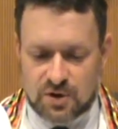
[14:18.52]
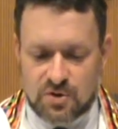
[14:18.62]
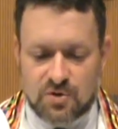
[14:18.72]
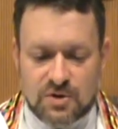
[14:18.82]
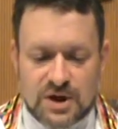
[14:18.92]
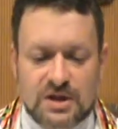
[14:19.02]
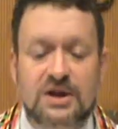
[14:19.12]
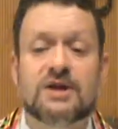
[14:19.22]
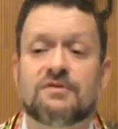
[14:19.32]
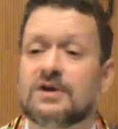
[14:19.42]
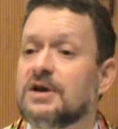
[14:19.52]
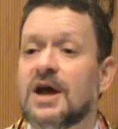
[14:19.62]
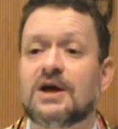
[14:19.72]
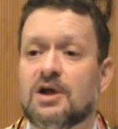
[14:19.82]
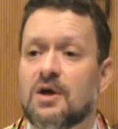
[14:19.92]
Who can live in a
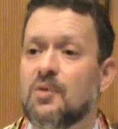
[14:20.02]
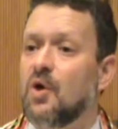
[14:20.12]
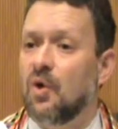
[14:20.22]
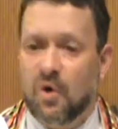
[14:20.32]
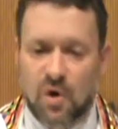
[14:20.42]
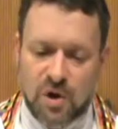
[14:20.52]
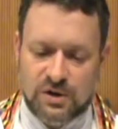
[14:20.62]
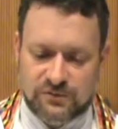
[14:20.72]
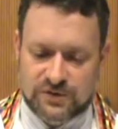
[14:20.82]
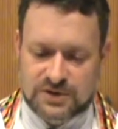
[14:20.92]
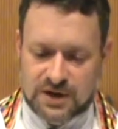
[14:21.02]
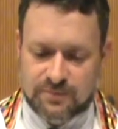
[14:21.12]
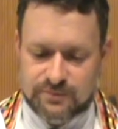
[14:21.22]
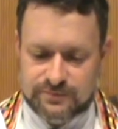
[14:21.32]
nightclub all of the time?